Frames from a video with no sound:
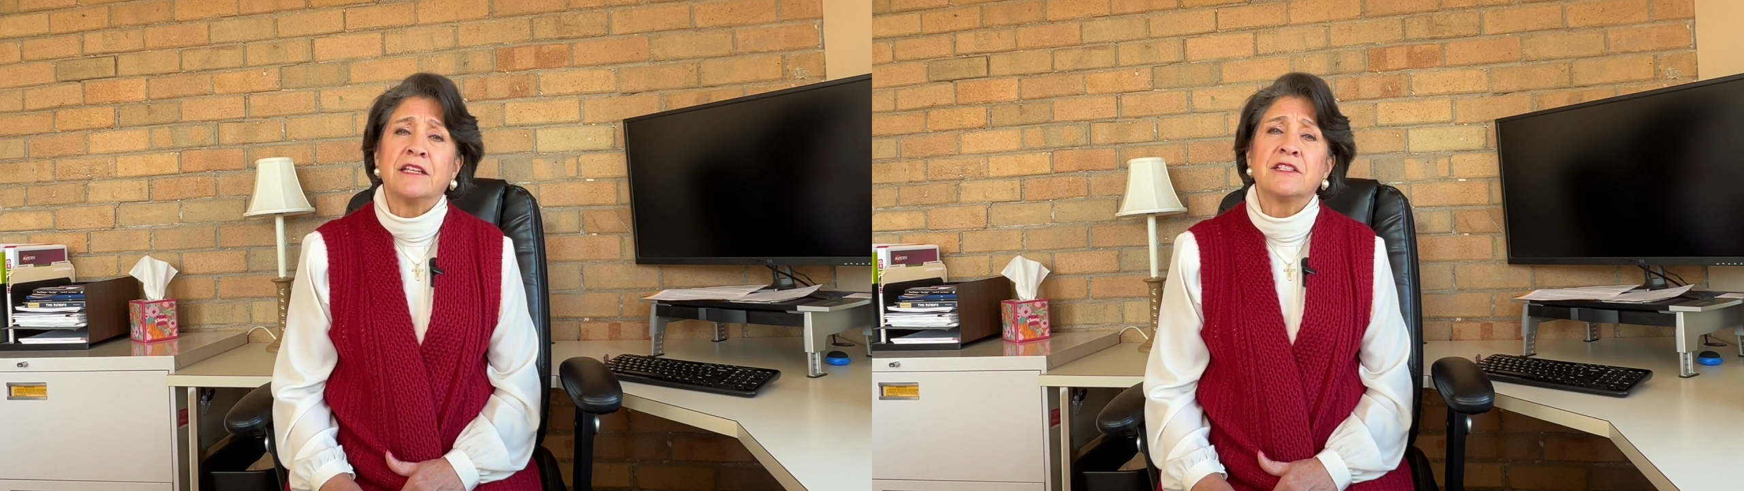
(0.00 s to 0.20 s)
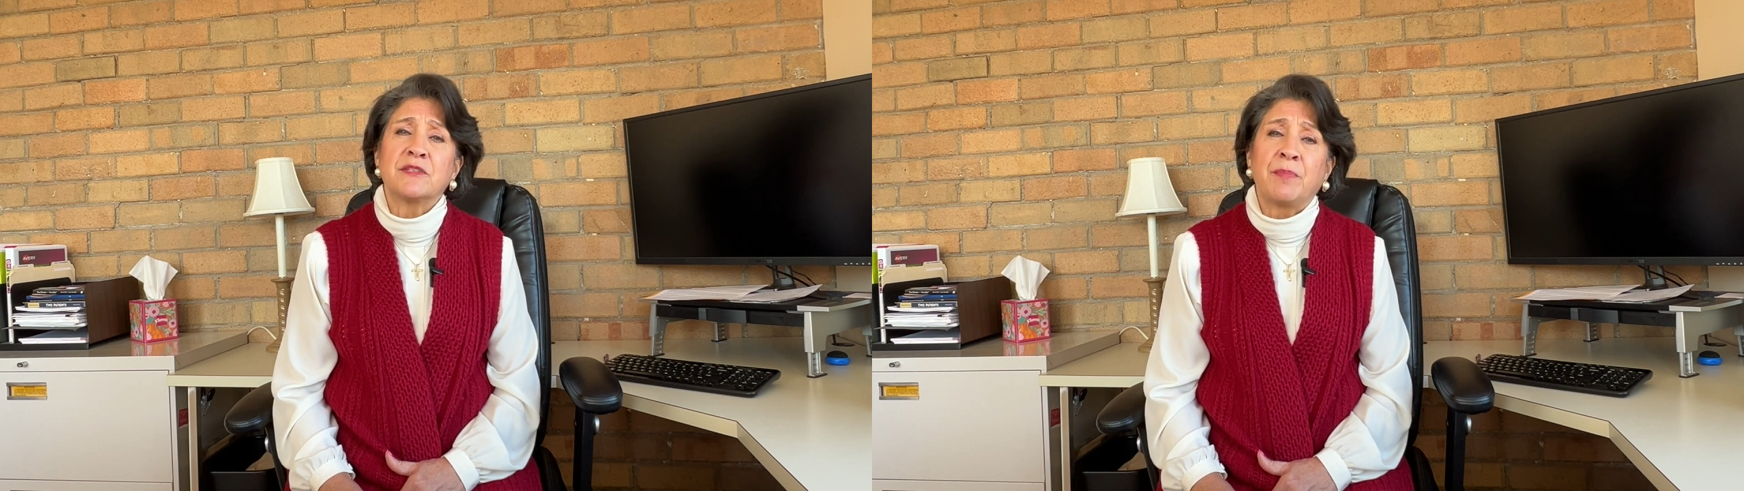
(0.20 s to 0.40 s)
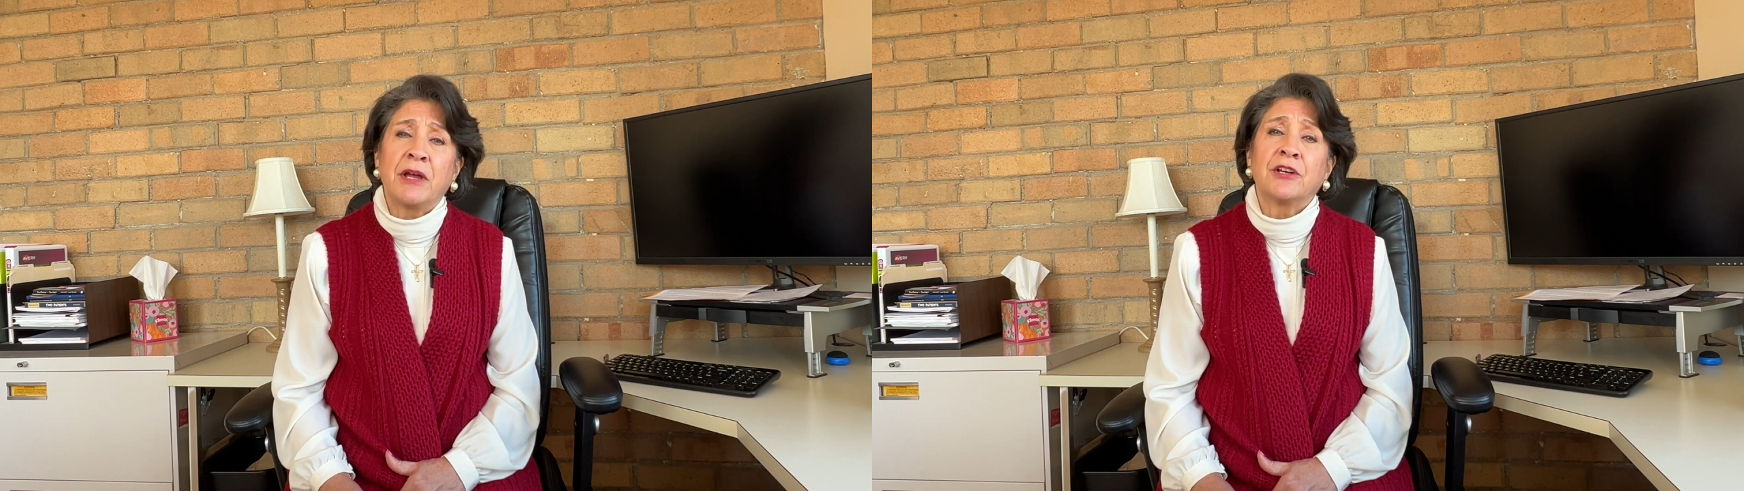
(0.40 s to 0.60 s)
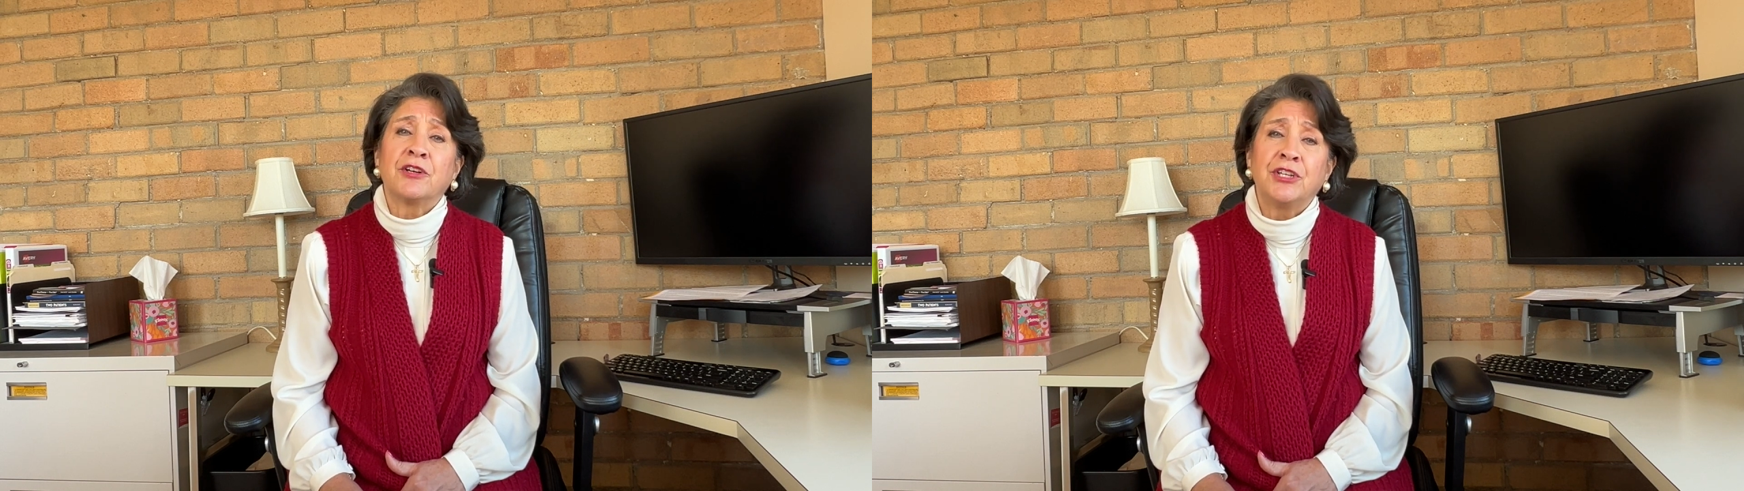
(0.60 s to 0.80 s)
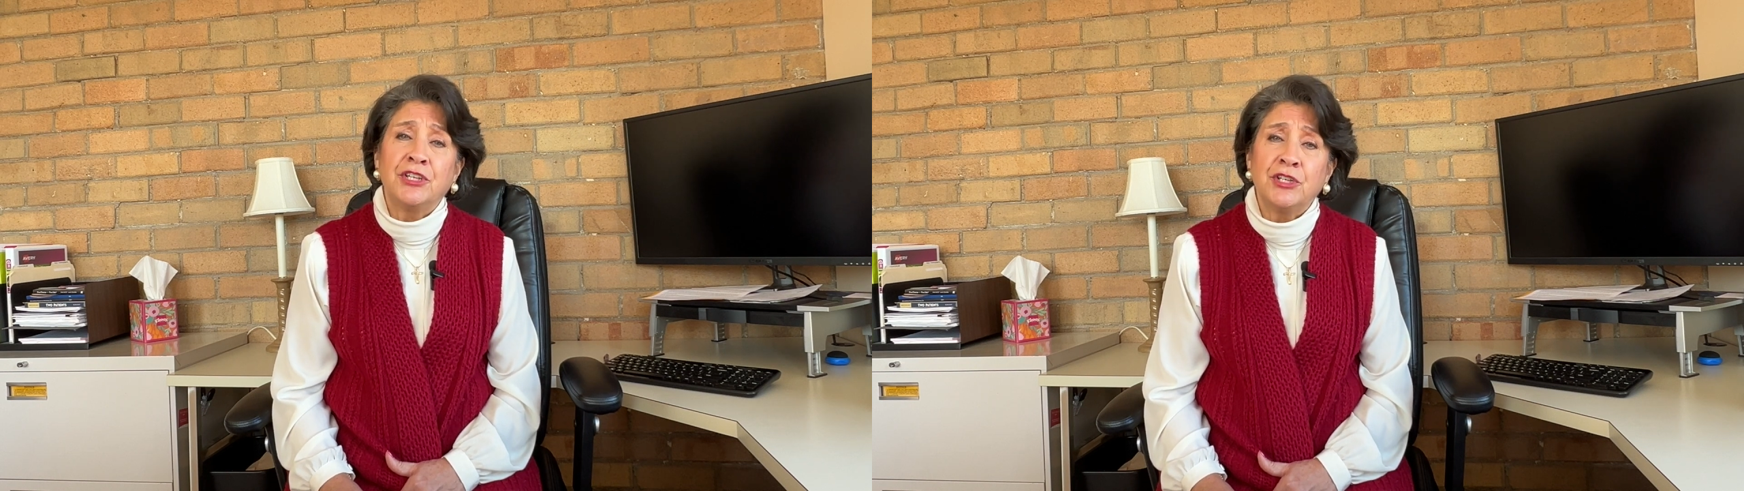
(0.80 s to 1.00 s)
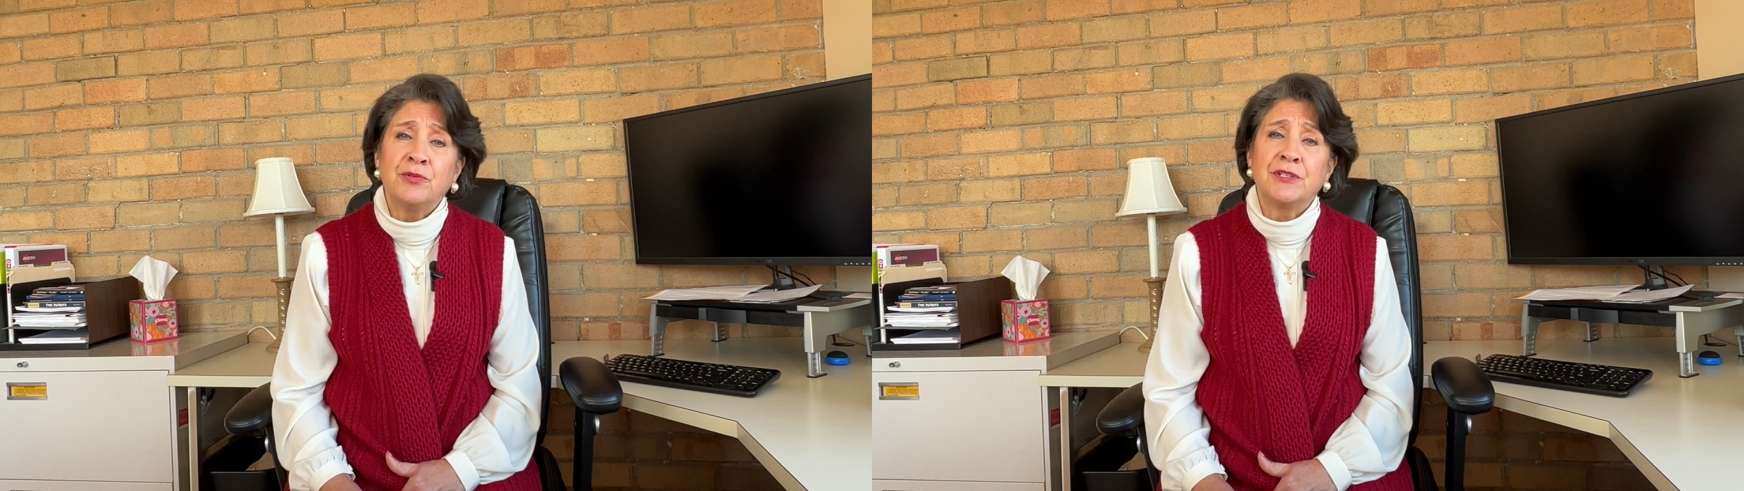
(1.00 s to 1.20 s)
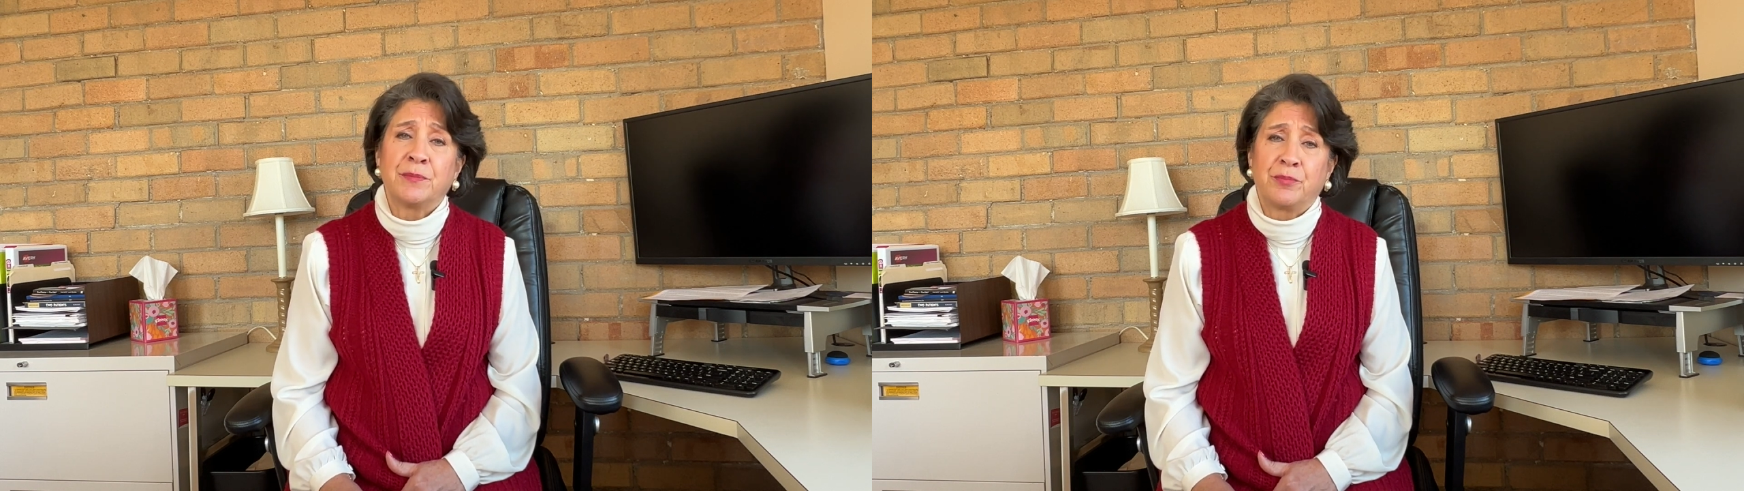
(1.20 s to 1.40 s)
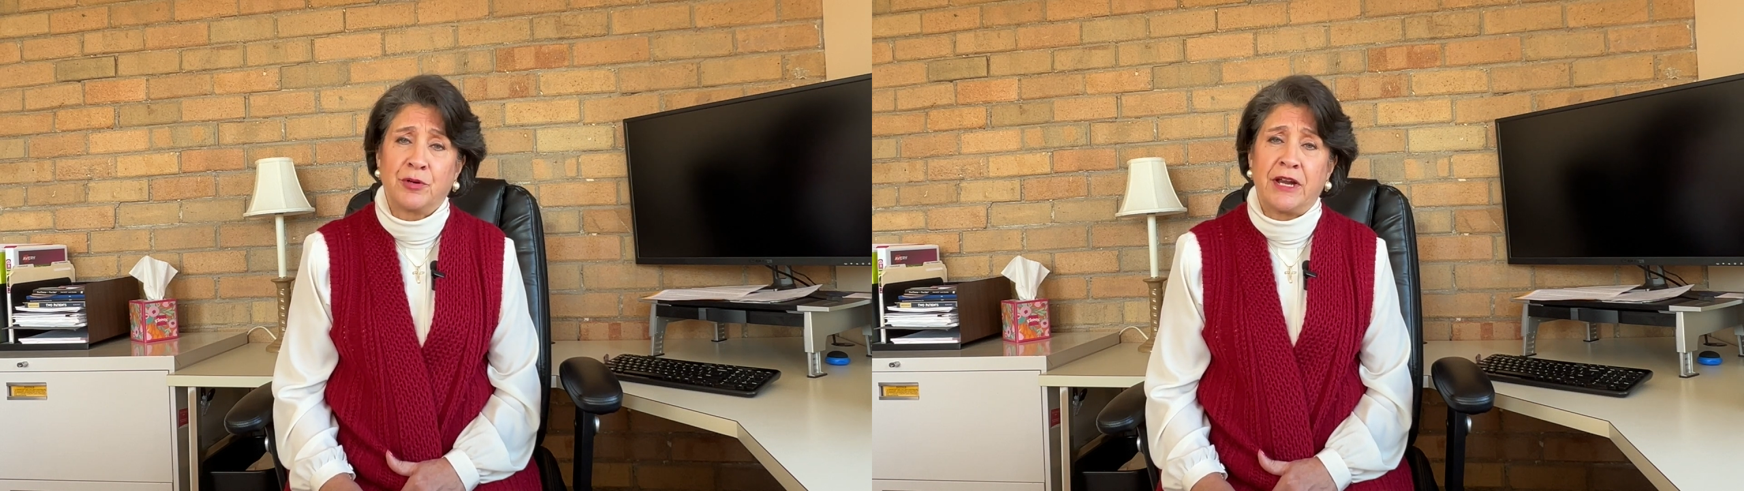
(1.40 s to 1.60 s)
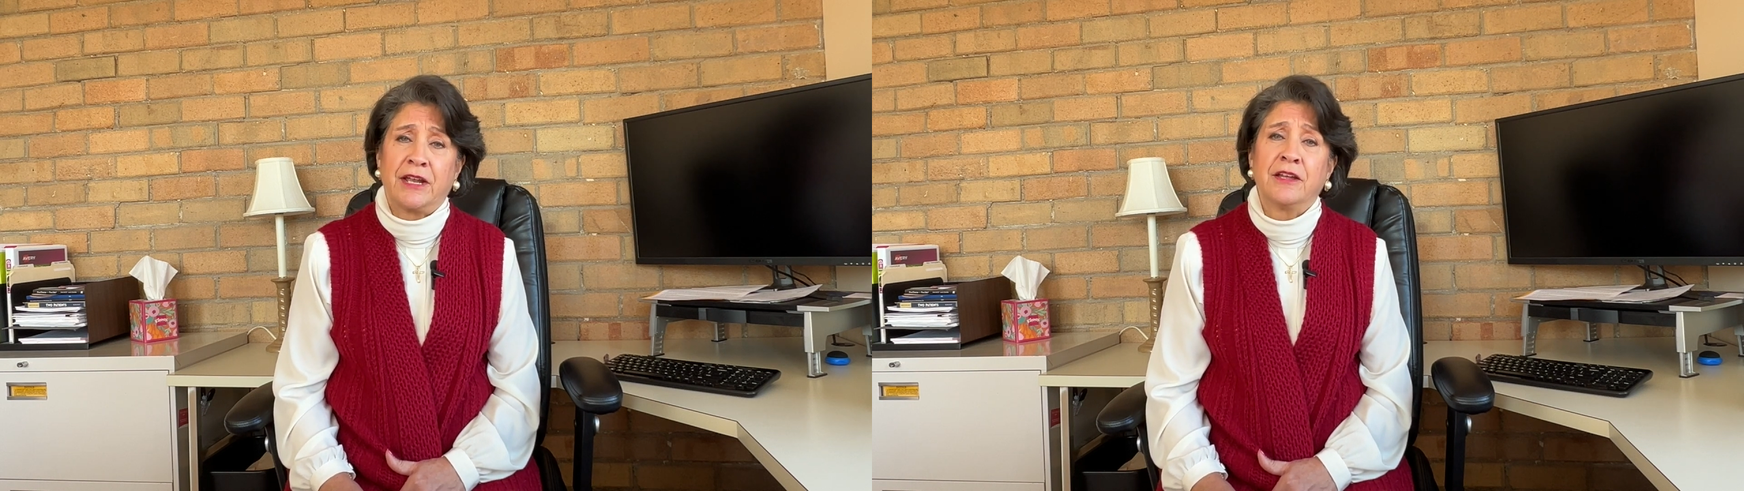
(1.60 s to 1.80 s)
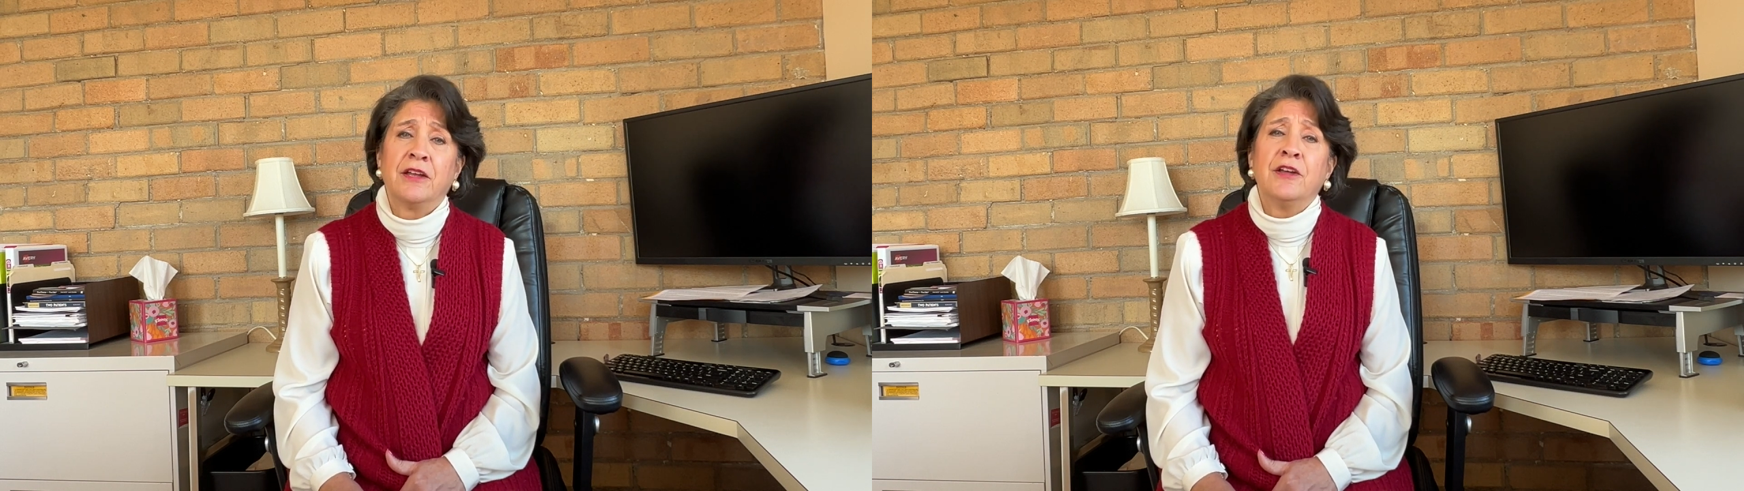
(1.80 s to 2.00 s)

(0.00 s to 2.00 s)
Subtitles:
inspire you to pray